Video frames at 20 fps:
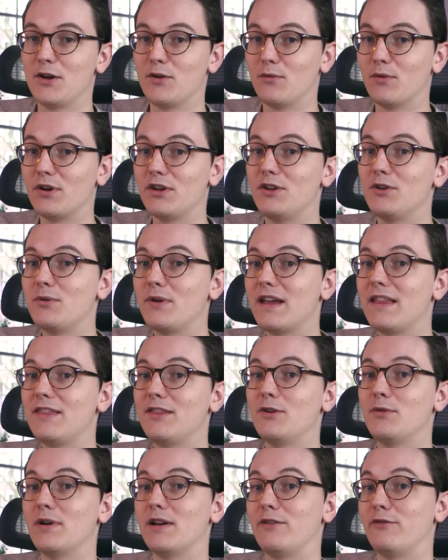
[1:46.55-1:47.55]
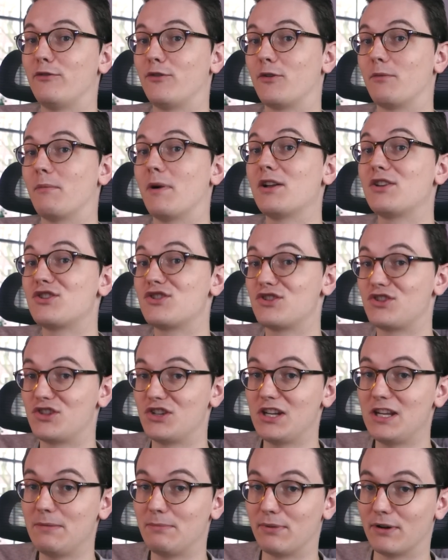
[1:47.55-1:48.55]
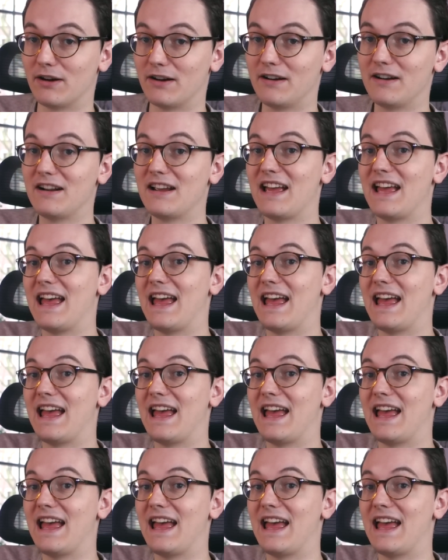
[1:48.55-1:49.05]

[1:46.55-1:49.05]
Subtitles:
Well, you can do it for much cheaper